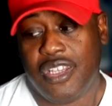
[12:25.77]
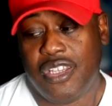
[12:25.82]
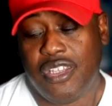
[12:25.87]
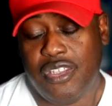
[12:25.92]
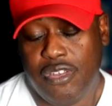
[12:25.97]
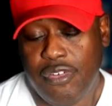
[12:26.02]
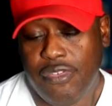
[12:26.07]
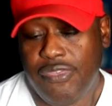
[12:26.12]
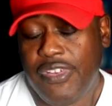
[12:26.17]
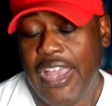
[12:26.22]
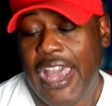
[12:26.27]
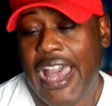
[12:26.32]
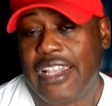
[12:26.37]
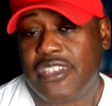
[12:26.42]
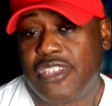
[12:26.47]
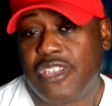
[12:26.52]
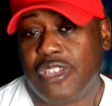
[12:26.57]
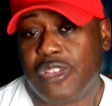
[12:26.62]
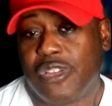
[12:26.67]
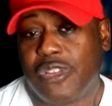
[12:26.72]
you've
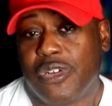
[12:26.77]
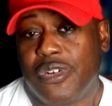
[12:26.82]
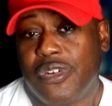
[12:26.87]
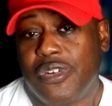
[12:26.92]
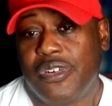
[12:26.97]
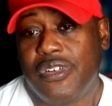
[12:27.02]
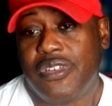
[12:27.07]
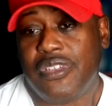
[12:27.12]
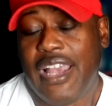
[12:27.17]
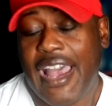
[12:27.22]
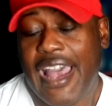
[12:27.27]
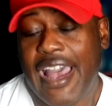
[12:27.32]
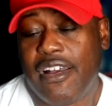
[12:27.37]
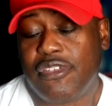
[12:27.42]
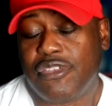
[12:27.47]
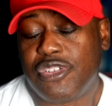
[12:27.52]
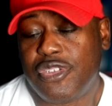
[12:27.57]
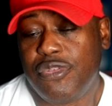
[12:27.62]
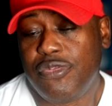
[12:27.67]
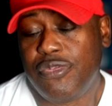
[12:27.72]
got to learn
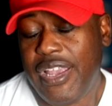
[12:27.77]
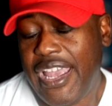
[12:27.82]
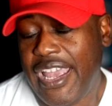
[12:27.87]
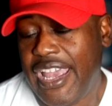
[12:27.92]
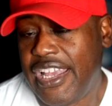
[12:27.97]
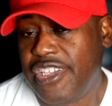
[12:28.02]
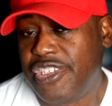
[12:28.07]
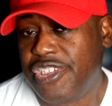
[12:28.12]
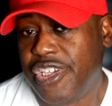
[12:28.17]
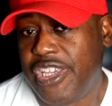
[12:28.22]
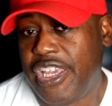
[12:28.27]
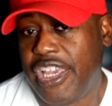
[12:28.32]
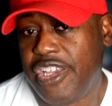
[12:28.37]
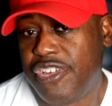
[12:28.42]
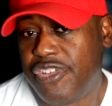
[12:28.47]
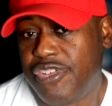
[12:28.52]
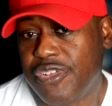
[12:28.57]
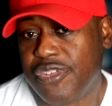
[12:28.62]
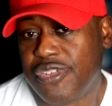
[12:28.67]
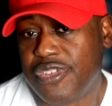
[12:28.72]
how to
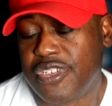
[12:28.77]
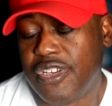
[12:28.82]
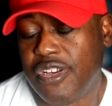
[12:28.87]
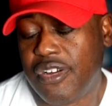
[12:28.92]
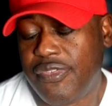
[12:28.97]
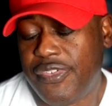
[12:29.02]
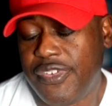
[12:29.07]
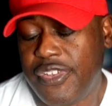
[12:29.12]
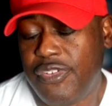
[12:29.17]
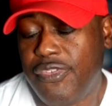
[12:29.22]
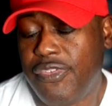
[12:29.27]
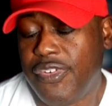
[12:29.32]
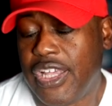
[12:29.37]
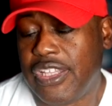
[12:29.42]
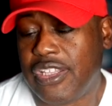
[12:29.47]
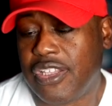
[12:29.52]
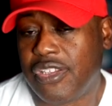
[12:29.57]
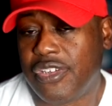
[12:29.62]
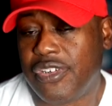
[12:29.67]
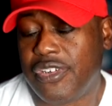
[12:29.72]
educate yourself and you've got
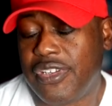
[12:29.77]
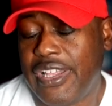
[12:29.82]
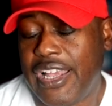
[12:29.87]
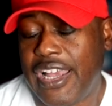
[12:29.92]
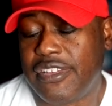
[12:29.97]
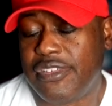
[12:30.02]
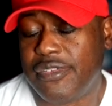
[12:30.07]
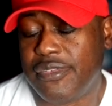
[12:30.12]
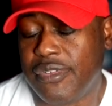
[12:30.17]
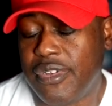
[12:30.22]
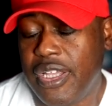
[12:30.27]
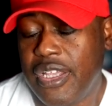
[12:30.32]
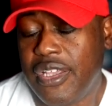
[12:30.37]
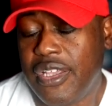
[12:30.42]
to learn how to